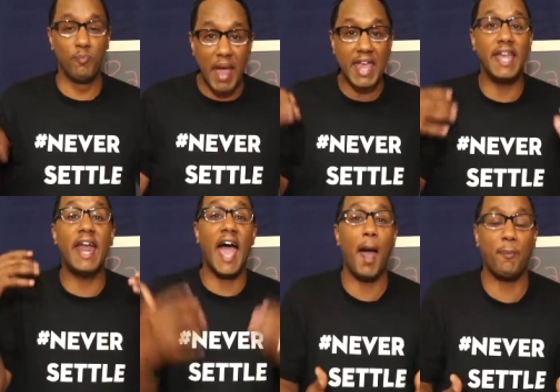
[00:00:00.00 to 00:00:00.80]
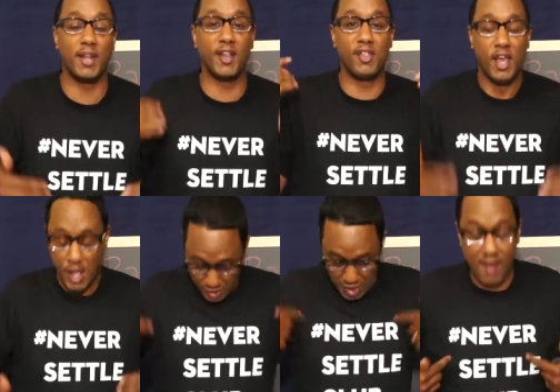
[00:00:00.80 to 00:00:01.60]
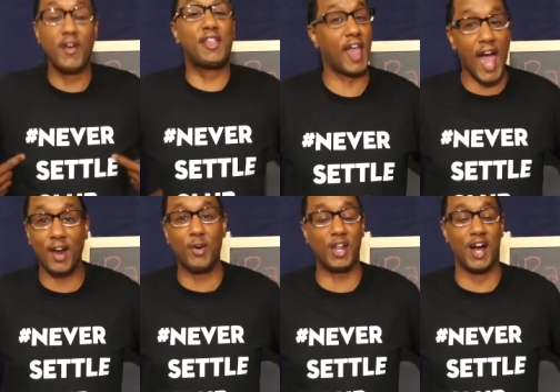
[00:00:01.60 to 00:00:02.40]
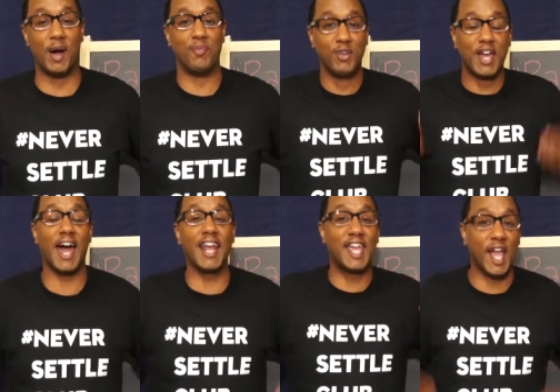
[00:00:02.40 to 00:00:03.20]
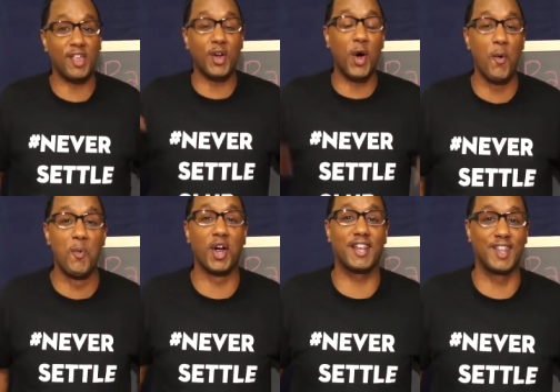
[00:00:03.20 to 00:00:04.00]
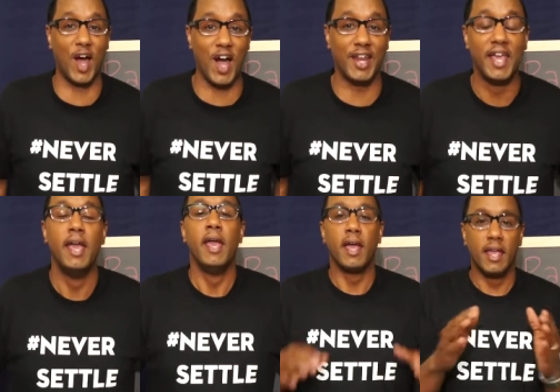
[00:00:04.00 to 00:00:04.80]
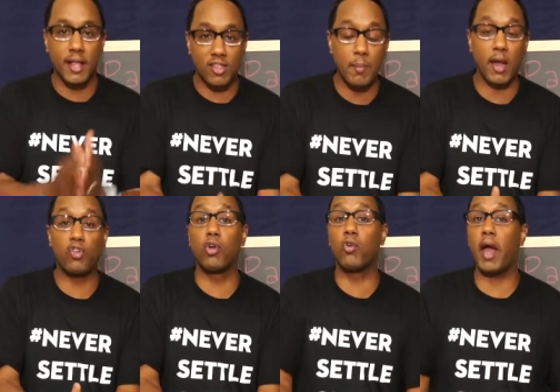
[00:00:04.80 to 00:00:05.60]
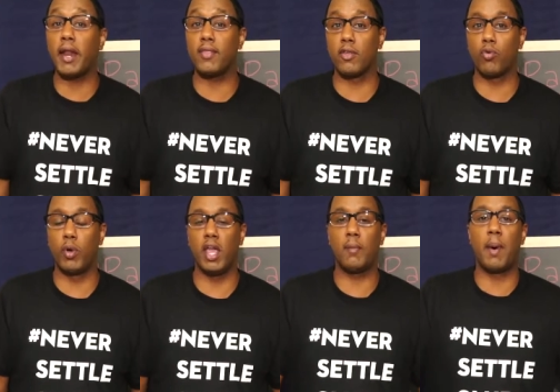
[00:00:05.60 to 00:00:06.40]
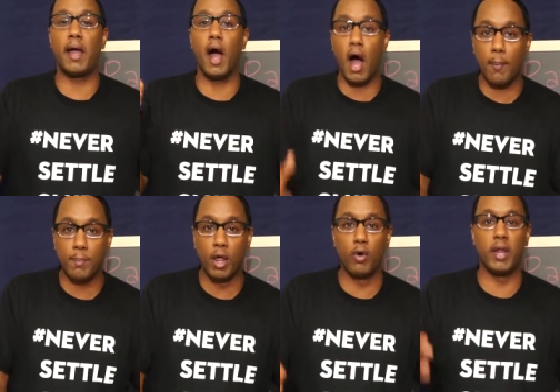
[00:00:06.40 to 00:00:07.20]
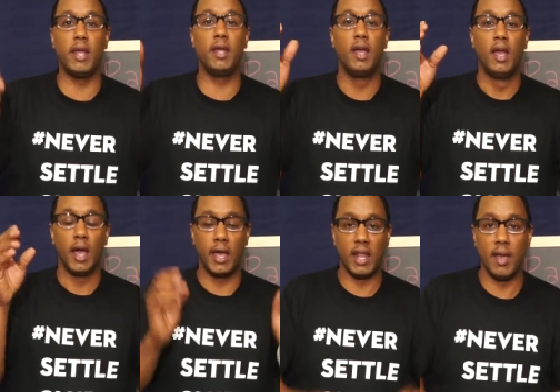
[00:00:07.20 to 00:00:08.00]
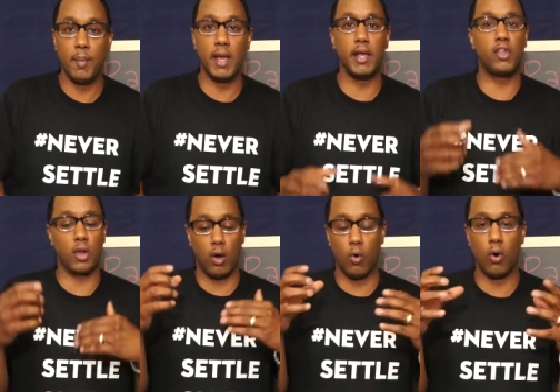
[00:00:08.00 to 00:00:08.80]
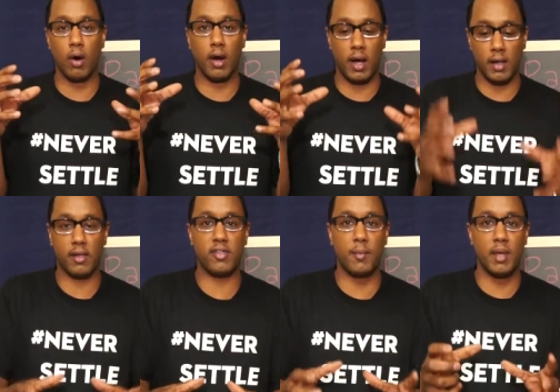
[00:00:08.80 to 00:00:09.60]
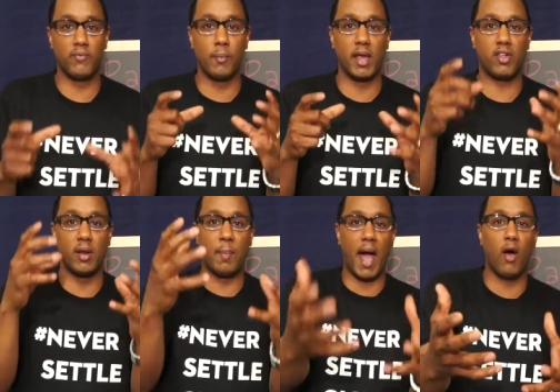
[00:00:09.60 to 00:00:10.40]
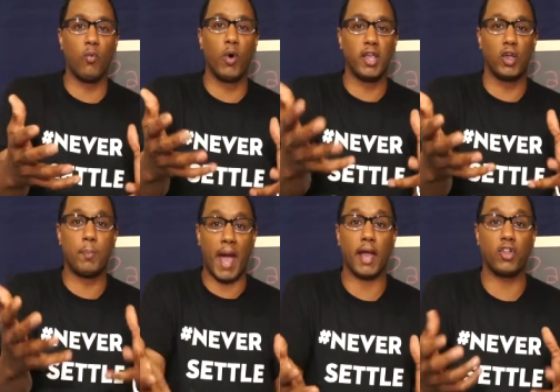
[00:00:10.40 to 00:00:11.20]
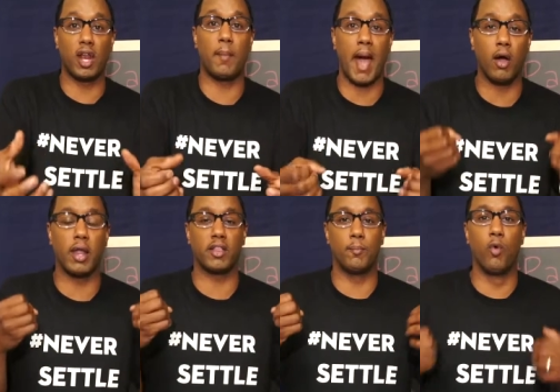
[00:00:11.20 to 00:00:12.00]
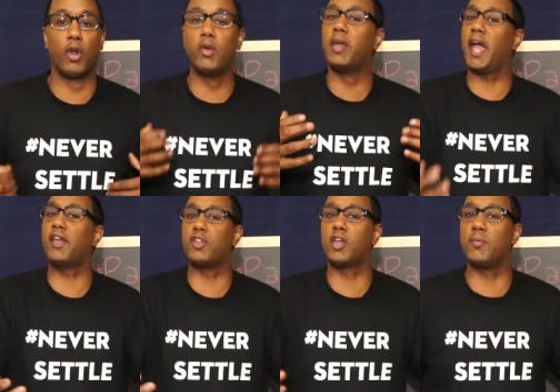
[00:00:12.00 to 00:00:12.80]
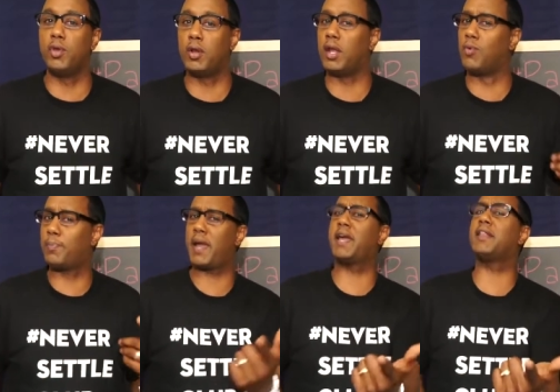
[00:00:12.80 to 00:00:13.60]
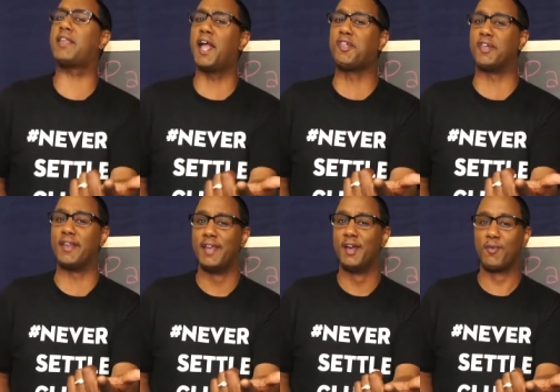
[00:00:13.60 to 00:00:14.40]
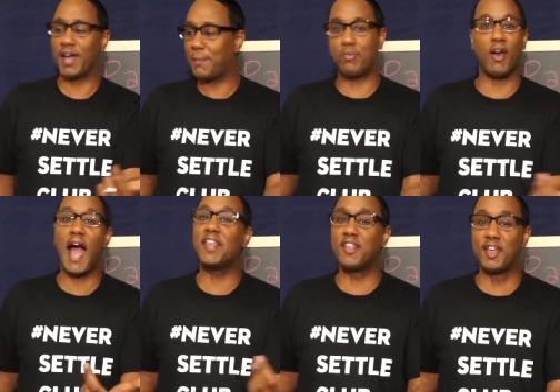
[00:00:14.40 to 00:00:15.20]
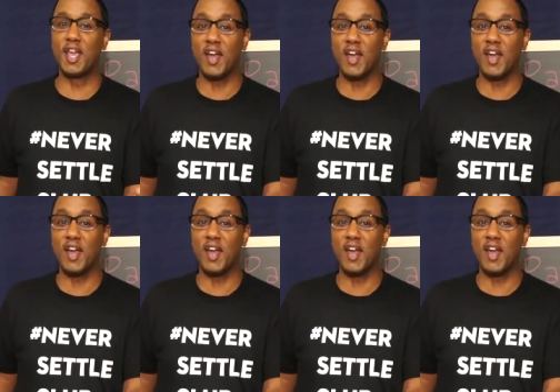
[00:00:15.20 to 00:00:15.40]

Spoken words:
make it happen. There's Never Settle Club. You got to get your homework done. Get some extra credit this week by uploading an image or some information about what you're passionate about. Like, the more you engage in the community, we're paying attention. We got prizes and